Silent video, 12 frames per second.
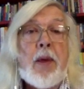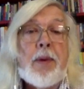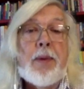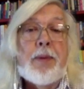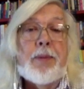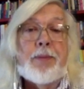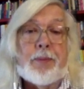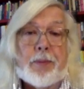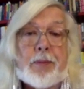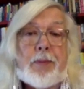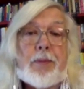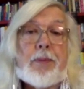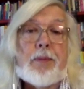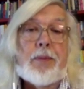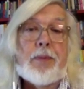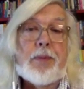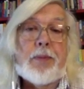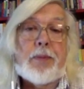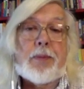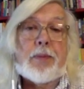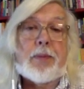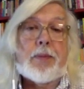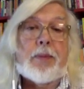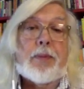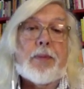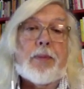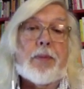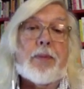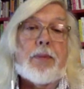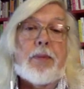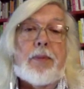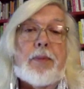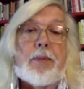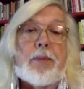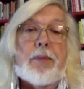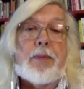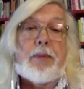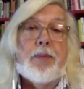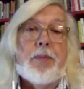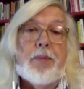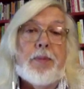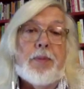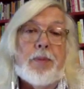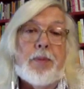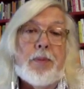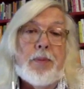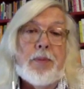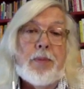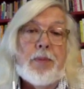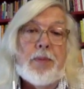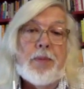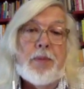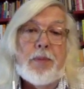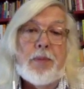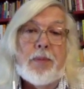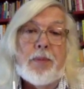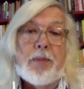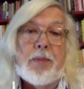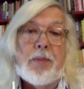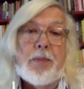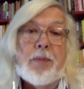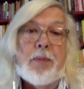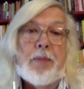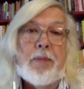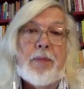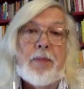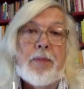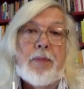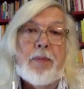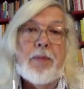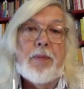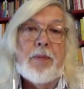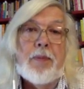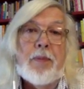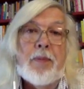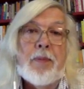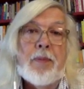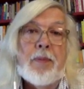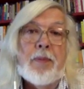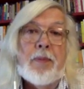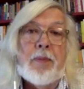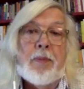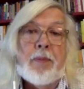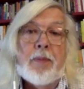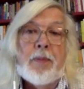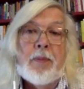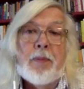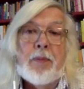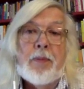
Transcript: [no speech]